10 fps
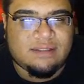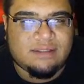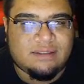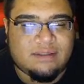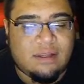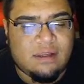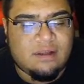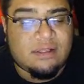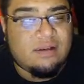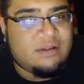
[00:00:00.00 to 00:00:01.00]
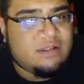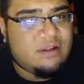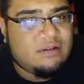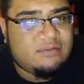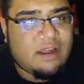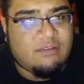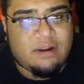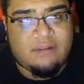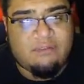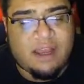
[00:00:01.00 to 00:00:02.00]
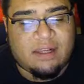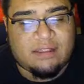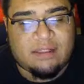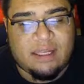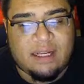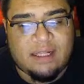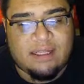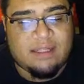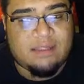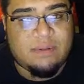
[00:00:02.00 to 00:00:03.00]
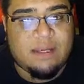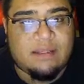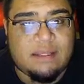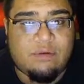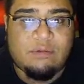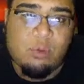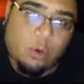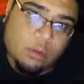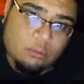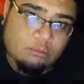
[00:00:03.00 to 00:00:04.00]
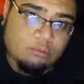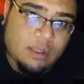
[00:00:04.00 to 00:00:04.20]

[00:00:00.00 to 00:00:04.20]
Yes. So that was another five random facts, and I did this because I was bored.